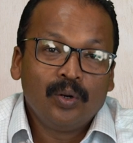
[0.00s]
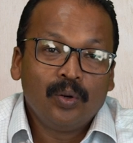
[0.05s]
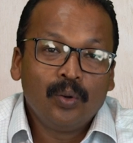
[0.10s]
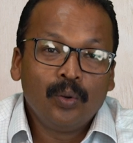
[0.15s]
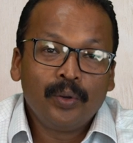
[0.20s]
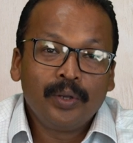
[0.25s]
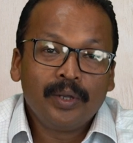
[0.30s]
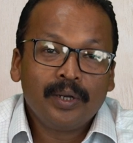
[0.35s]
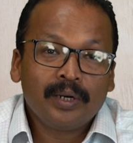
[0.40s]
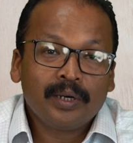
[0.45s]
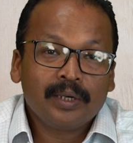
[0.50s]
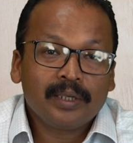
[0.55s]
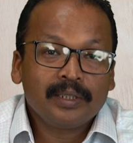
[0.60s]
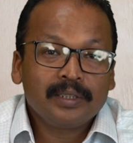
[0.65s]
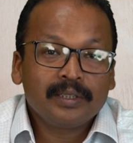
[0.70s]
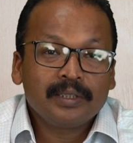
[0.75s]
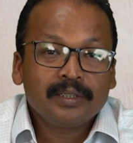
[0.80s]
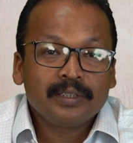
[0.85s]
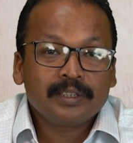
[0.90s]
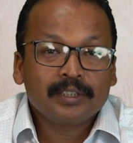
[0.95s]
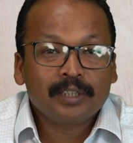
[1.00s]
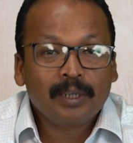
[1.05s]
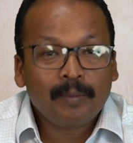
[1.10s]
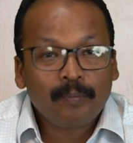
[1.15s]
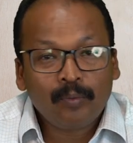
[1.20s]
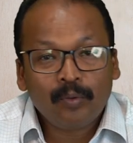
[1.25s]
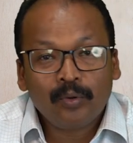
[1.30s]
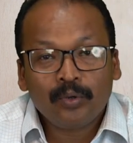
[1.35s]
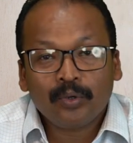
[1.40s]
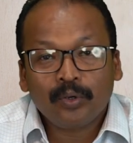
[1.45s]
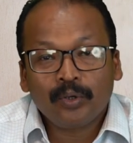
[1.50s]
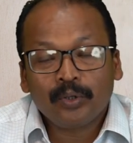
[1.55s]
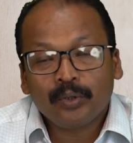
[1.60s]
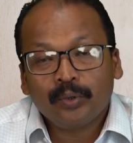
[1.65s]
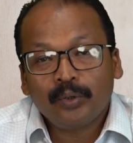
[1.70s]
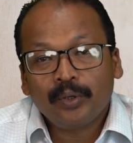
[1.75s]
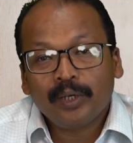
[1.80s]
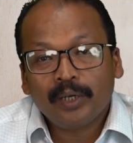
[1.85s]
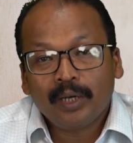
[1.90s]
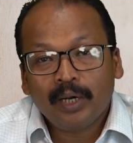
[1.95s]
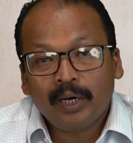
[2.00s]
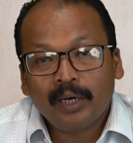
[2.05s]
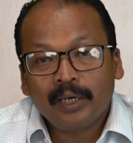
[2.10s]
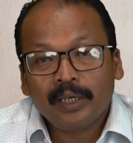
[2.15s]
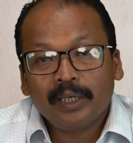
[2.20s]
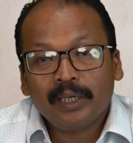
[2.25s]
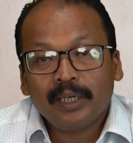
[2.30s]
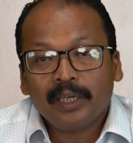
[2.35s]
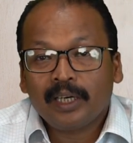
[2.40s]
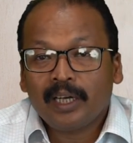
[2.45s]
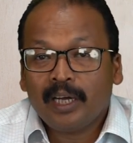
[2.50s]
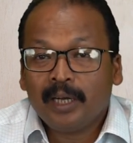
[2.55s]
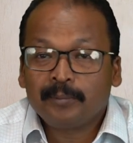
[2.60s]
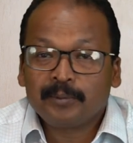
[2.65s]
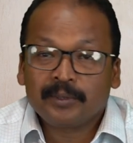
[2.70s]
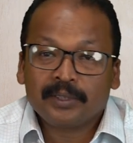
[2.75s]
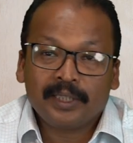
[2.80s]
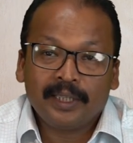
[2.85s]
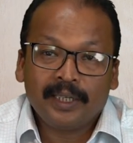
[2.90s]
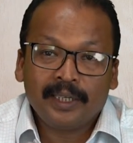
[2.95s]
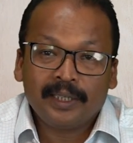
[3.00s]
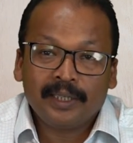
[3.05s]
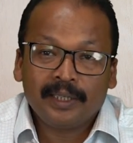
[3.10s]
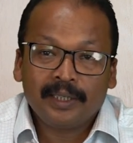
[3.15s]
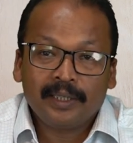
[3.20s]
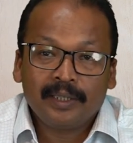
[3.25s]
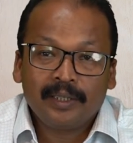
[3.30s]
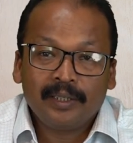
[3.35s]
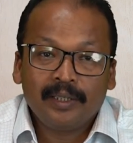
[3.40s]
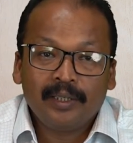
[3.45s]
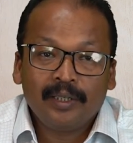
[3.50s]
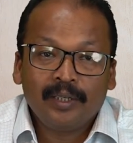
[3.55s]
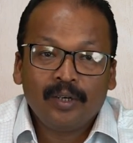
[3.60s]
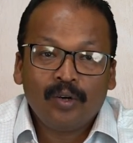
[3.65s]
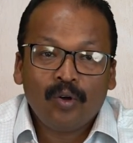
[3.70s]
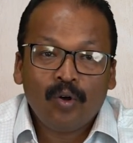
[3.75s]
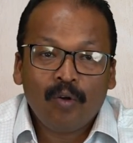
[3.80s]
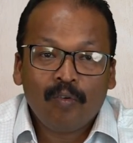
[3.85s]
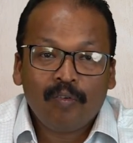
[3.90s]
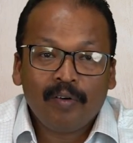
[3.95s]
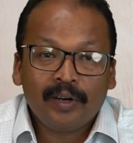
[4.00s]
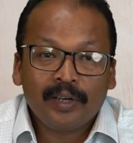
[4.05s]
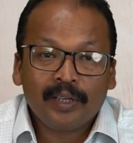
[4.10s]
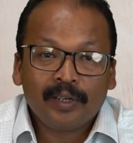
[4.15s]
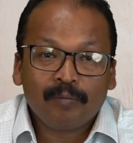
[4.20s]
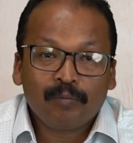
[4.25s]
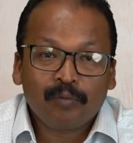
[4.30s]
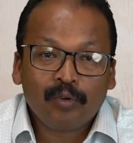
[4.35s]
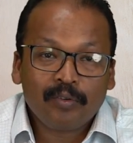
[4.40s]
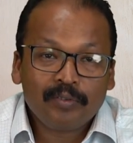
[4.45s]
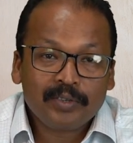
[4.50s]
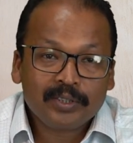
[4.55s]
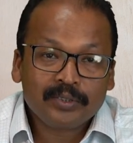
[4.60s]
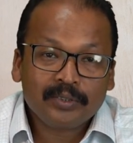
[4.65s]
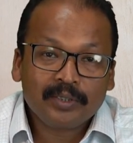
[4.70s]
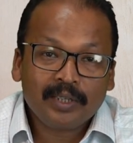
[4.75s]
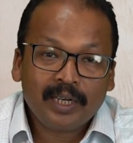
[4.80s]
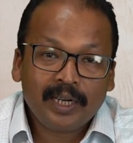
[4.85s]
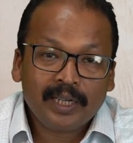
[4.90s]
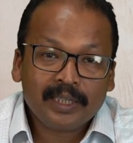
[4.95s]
OER can support ongoing learning and upskilling, offering professional